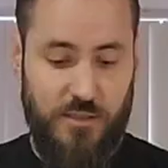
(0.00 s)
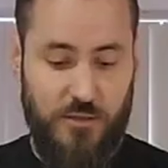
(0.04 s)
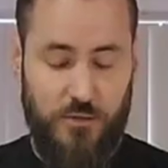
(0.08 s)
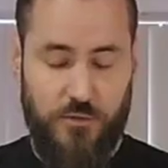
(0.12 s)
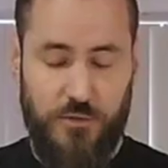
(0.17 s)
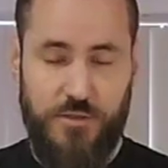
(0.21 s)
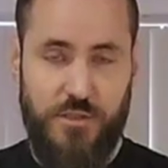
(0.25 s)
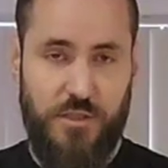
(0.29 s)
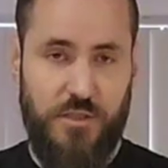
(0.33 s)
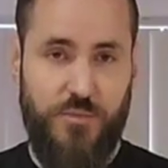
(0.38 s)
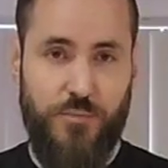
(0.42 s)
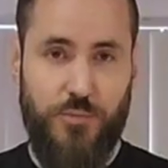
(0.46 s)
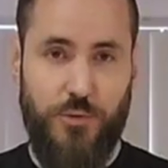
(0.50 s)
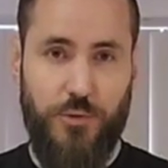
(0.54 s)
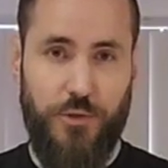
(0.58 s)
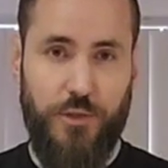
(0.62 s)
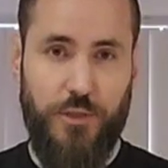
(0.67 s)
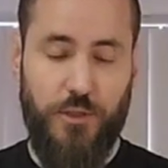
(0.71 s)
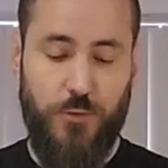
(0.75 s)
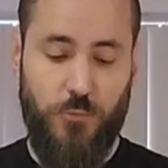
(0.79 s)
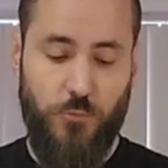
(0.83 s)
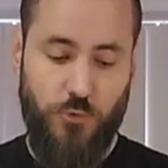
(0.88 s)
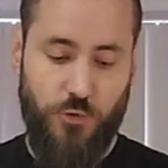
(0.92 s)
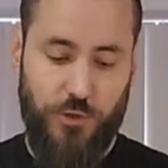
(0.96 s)
As long as it's
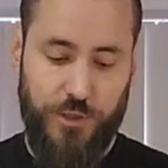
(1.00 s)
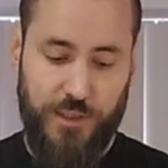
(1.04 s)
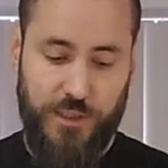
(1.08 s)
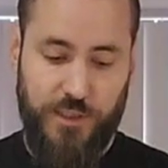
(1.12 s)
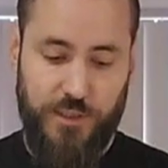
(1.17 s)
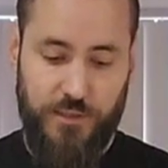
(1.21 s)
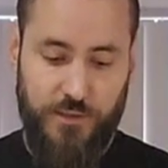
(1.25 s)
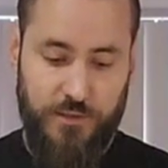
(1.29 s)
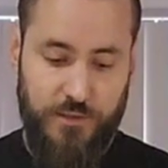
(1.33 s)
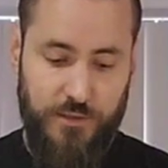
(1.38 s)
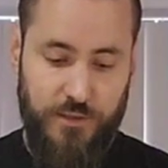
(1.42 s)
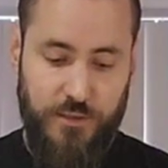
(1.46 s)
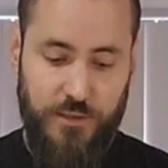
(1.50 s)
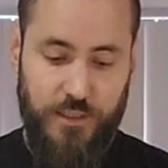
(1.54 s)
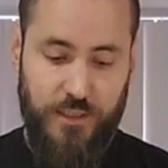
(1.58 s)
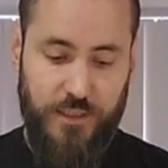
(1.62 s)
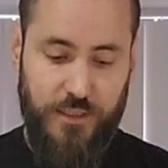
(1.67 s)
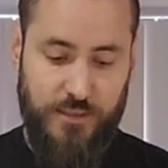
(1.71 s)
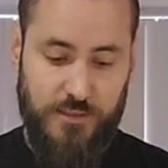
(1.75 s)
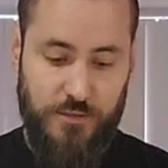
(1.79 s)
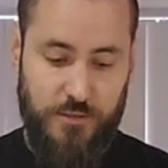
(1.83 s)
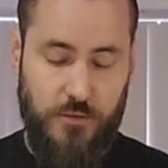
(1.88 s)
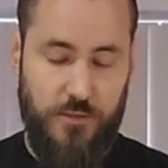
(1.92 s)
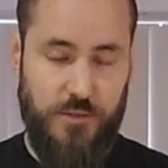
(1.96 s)
boiling water
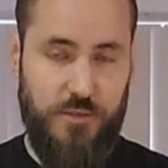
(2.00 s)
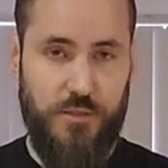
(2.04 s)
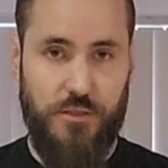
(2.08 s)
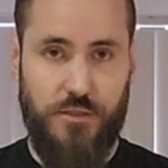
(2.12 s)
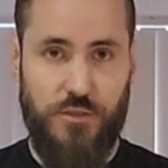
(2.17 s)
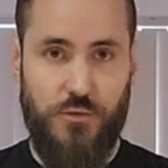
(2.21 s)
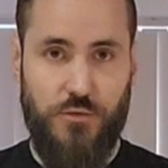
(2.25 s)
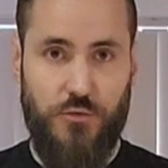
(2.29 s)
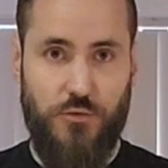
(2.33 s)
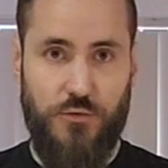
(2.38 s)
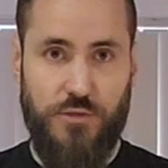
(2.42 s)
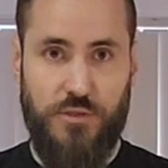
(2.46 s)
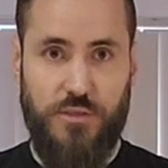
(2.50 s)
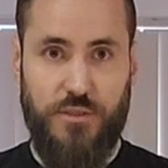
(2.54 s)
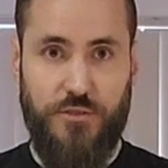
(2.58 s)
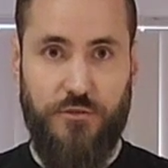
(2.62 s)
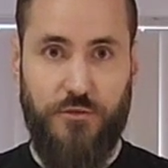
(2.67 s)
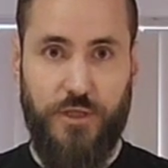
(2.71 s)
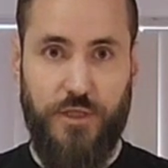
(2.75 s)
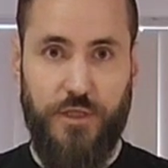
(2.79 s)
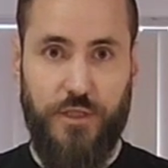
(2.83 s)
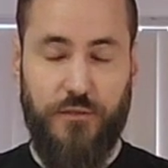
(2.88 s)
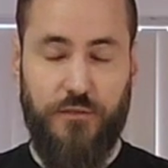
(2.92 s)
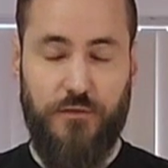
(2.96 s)
and as long as it's coarsely
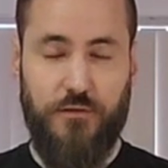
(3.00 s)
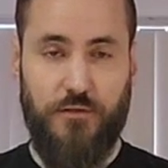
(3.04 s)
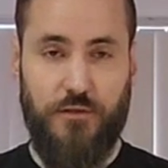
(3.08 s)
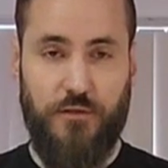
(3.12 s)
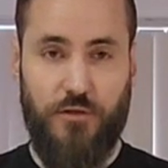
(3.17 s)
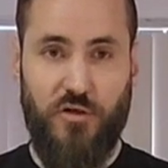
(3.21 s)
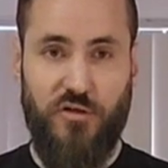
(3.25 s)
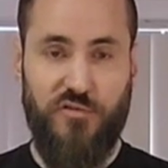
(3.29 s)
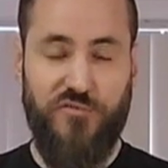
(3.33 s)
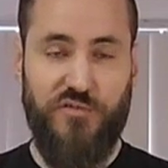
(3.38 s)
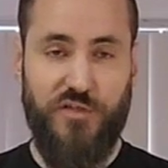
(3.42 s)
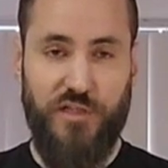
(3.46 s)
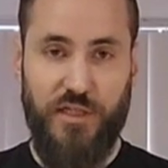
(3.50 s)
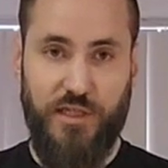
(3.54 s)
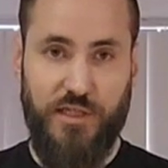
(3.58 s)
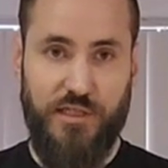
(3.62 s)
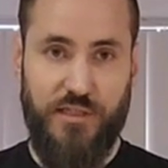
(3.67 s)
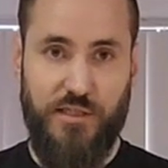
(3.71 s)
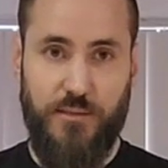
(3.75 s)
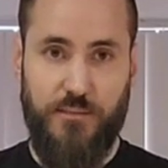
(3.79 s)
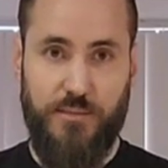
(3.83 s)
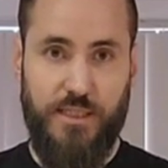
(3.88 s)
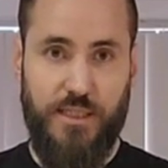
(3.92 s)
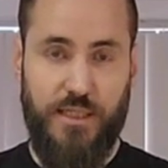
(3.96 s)
ground, the coffee
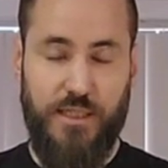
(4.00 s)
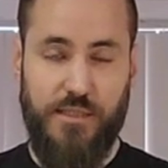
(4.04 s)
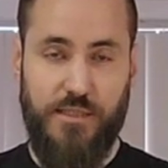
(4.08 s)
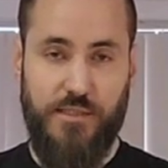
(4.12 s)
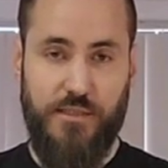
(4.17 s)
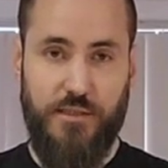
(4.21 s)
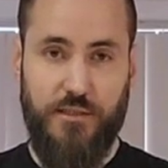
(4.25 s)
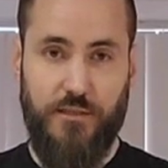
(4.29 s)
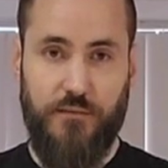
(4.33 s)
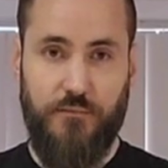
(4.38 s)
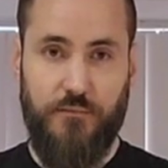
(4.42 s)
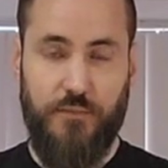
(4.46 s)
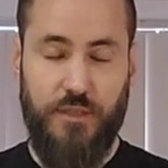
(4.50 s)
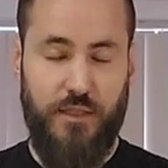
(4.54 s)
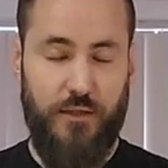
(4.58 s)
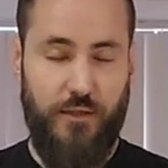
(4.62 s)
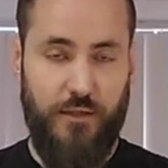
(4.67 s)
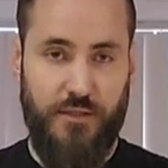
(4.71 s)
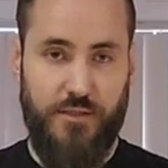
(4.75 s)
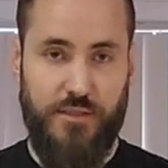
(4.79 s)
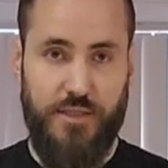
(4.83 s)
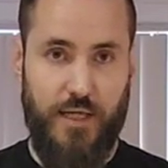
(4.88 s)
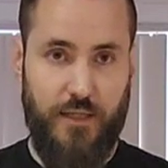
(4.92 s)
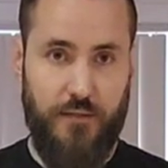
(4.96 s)
ends up tasting
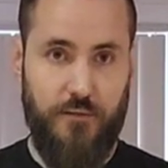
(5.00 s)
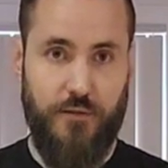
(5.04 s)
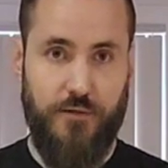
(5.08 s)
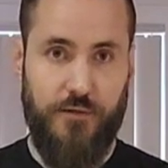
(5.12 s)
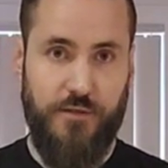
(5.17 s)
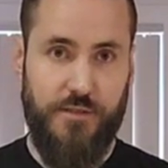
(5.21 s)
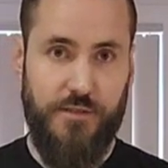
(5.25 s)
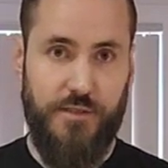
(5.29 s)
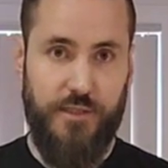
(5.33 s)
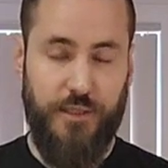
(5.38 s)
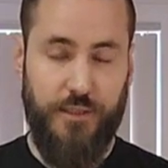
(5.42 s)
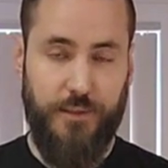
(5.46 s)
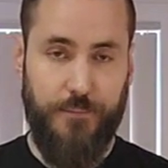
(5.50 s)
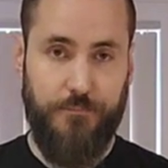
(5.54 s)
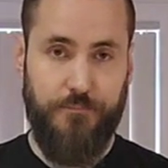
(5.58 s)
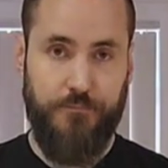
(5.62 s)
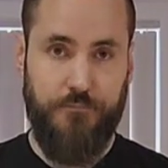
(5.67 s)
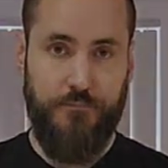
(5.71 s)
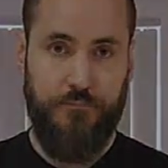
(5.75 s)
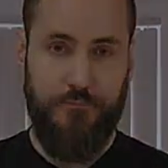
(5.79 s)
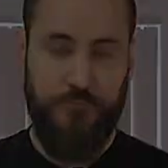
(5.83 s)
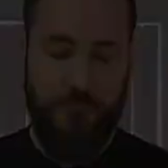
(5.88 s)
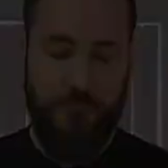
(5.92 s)
exactly the same.